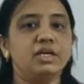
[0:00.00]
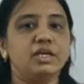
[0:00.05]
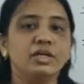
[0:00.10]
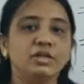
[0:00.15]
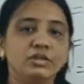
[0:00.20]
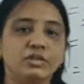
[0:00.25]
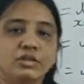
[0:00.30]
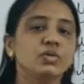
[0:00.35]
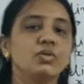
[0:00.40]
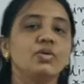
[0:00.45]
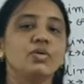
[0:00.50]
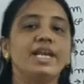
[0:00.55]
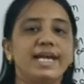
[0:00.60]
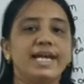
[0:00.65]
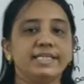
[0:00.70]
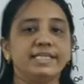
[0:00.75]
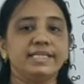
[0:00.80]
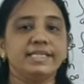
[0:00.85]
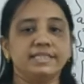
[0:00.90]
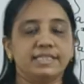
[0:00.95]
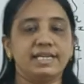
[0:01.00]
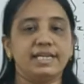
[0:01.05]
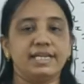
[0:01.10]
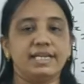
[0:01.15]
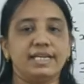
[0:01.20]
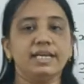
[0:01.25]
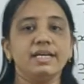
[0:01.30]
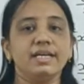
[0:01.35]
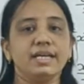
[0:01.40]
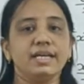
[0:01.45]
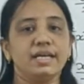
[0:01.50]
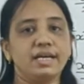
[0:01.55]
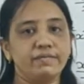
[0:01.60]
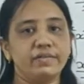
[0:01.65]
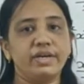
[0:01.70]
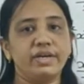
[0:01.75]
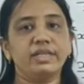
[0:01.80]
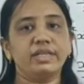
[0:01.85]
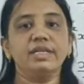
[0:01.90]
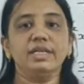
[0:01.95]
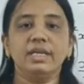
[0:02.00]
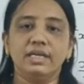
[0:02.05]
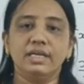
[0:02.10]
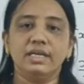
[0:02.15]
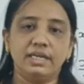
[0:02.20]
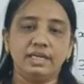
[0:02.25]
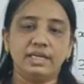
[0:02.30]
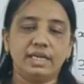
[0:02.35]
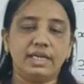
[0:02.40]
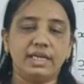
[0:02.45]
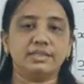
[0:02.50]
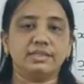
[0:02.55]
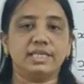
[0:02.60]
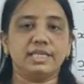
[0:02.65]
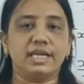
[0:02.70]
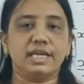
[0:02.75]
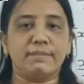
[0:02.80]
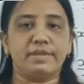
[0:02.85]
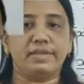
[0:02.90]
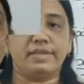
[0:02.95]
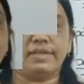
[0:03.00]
So let's take one example.